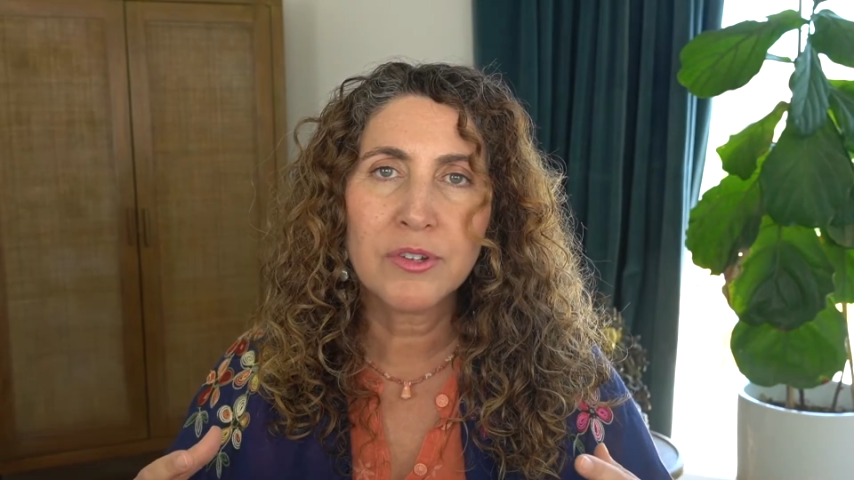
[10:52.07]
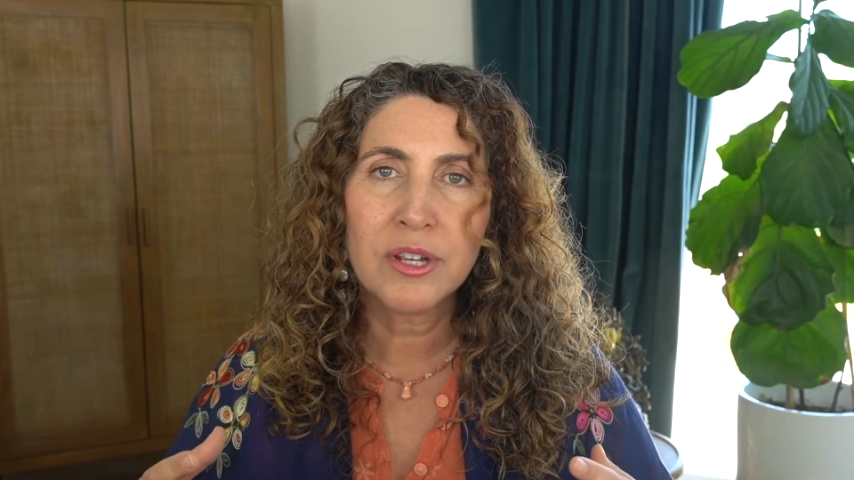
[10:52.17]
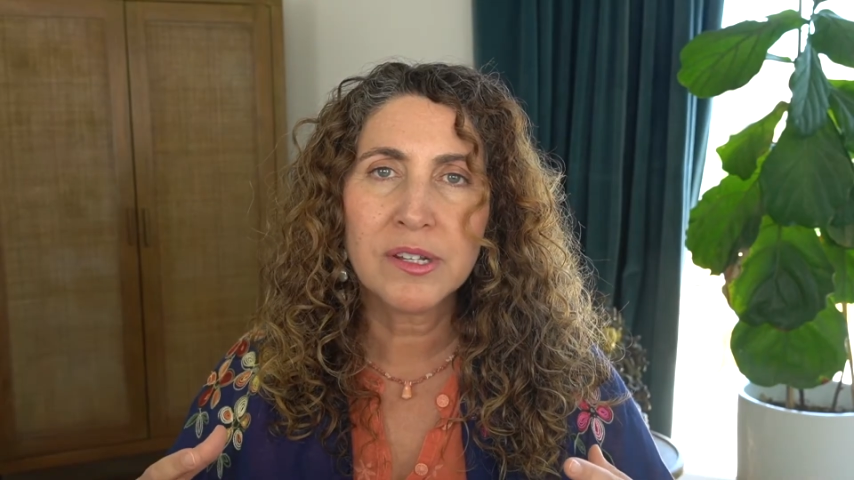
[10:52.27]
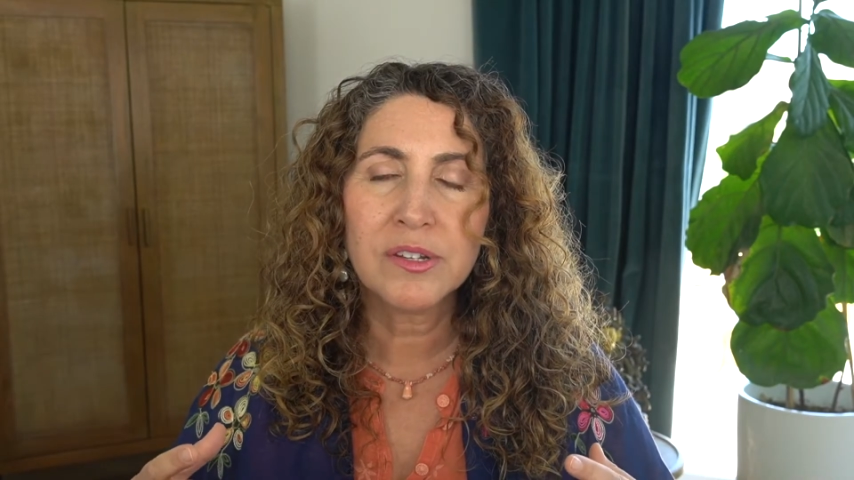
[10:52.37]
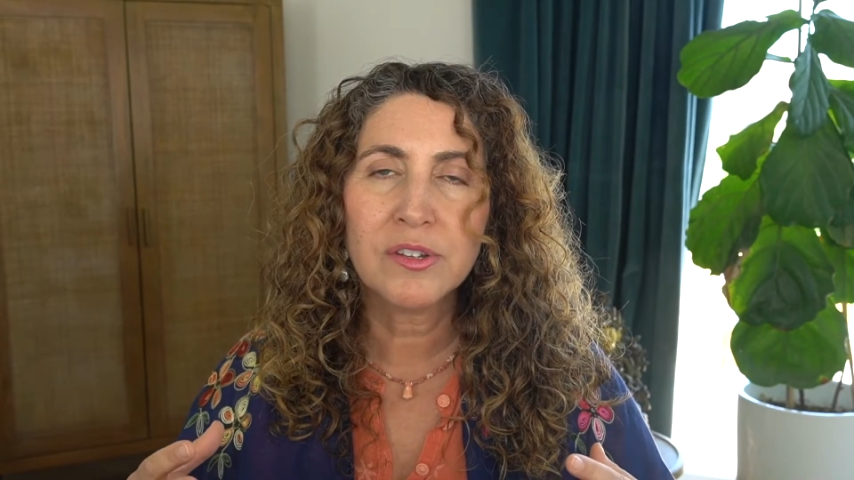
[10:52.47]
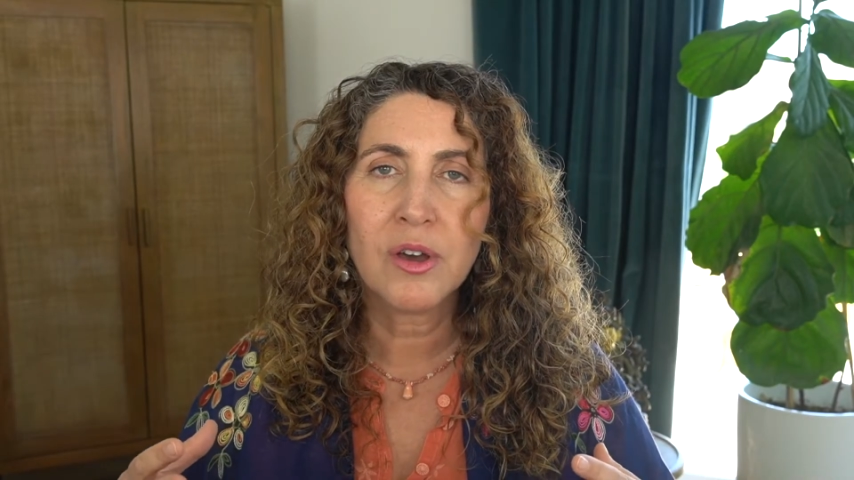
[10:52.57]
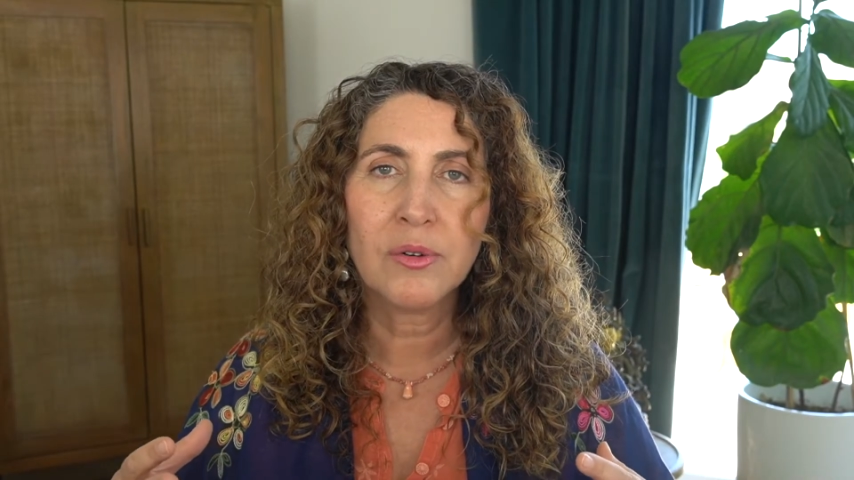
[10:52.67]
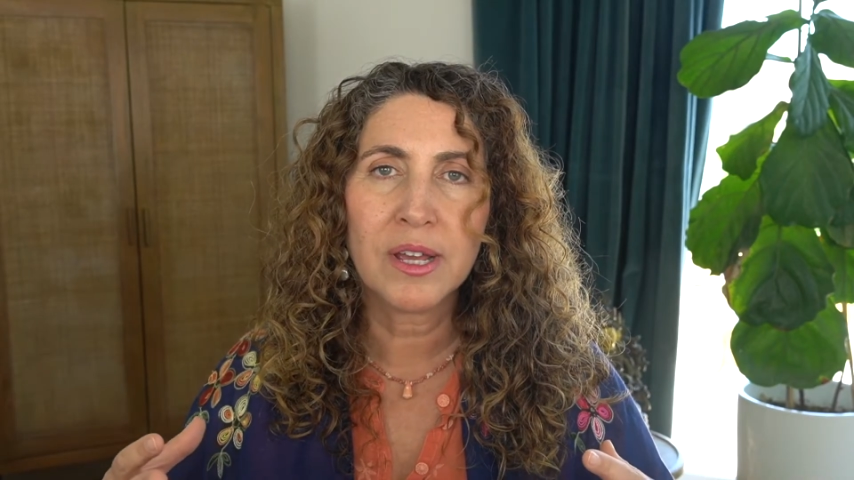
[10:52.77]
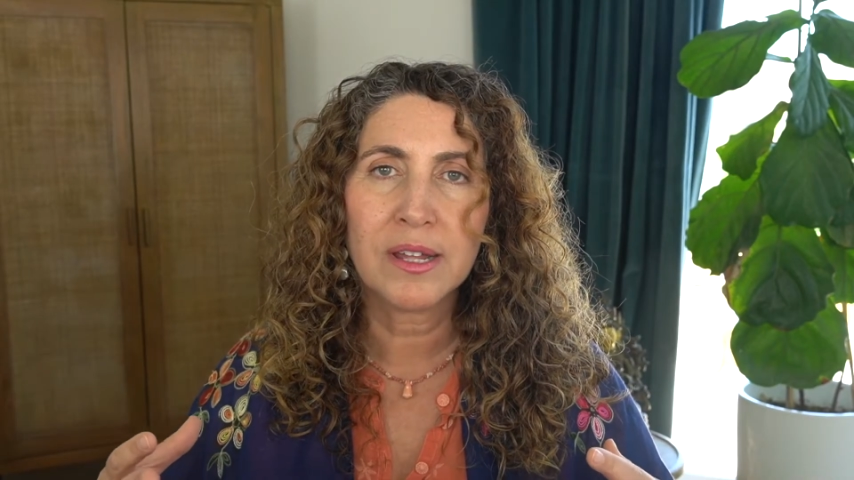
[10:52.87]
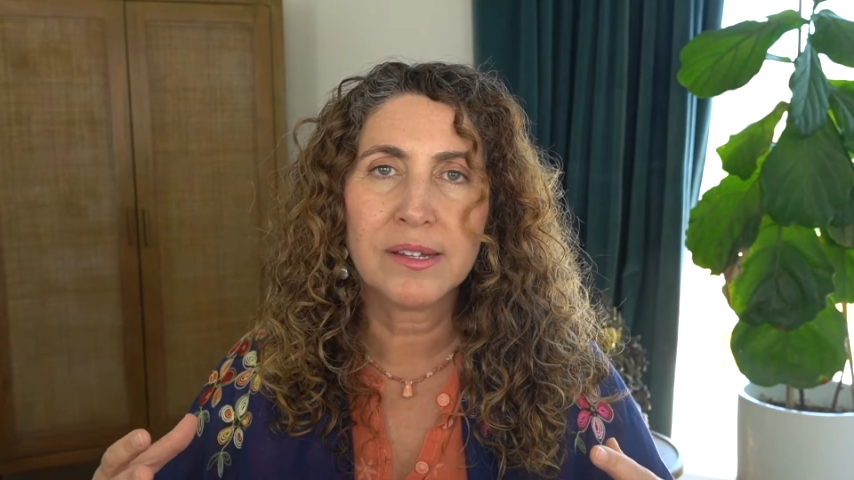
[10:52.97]
just
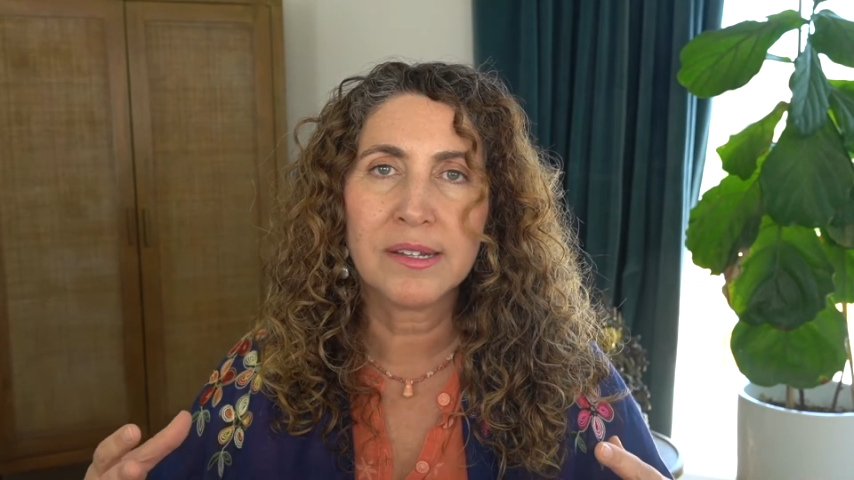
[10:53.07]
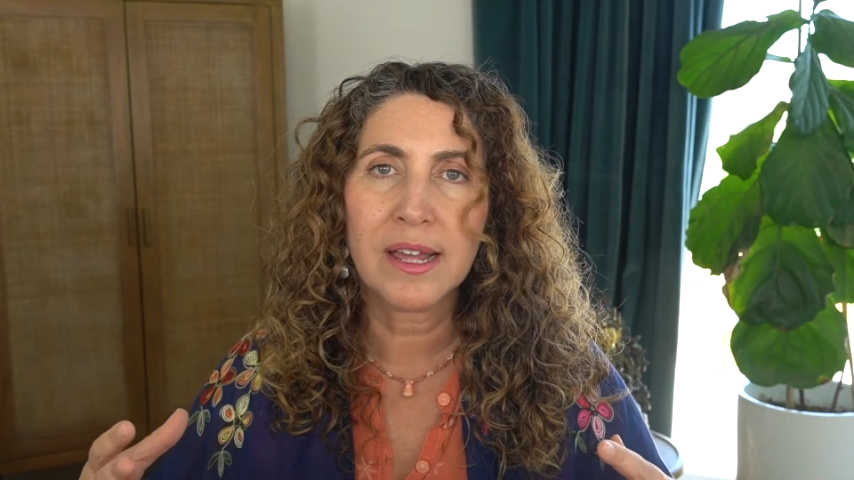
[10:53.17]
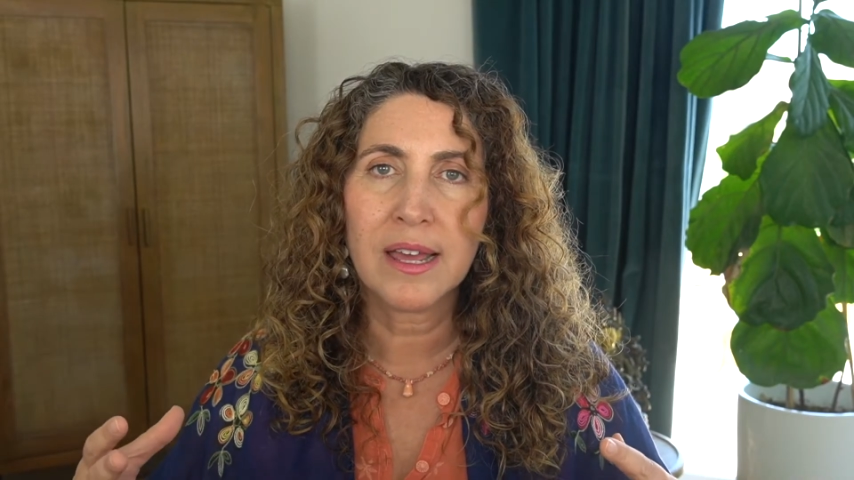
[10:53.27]
notice